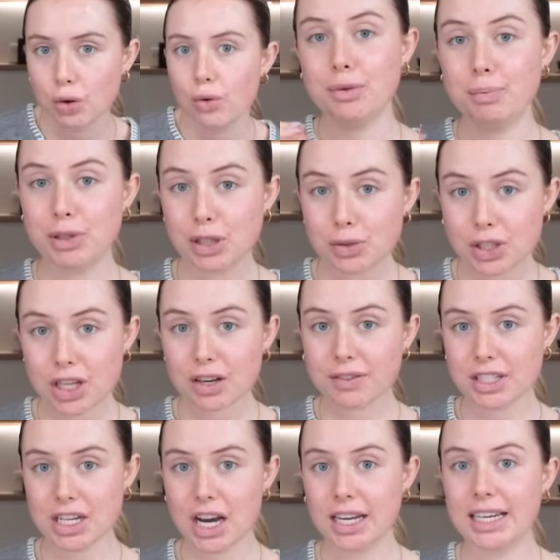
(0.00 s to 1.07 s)
The beauty of the
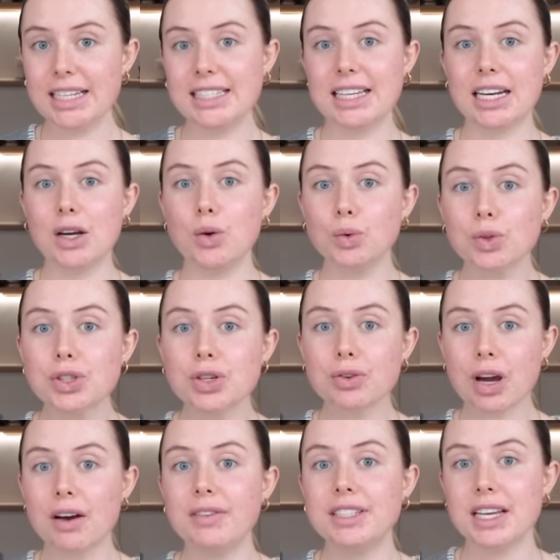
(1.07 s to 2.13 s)
diet is that it also
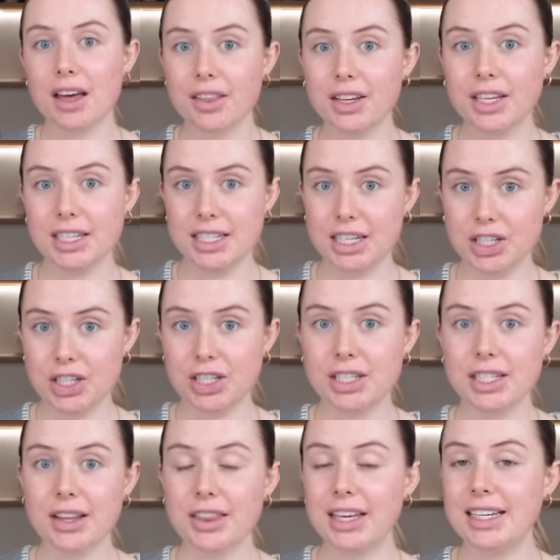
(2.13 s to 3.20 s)
covers other conditions,
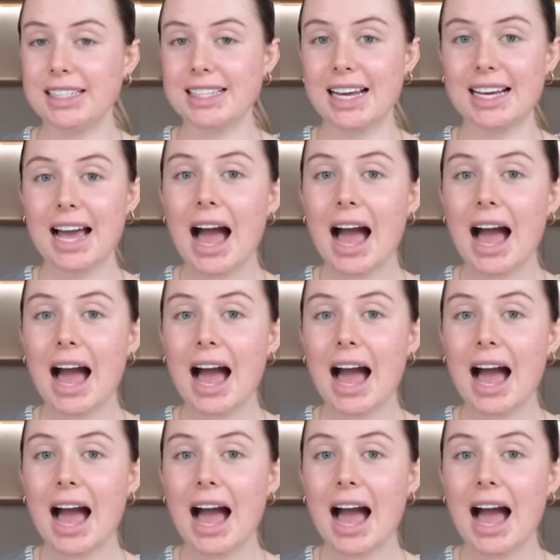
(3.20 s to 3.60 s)
things like